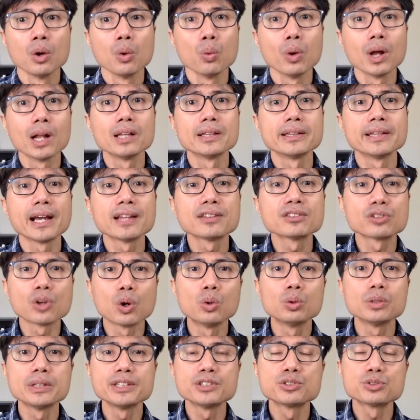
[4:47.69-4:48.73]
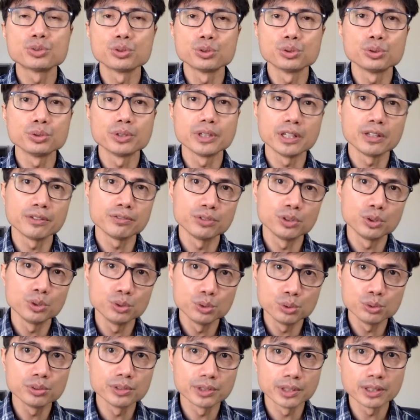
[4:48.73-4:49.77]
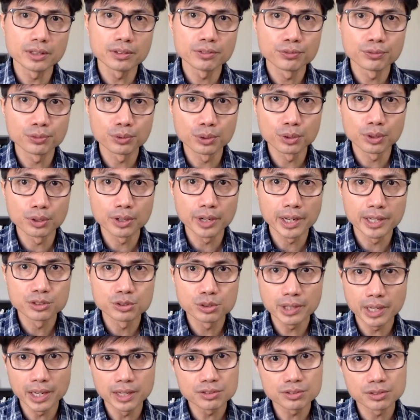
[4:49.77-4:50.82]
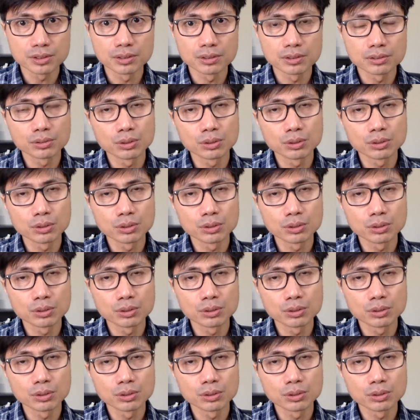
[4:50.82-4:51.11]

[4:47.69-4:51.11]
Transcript: Well, that's only true if you use it for education.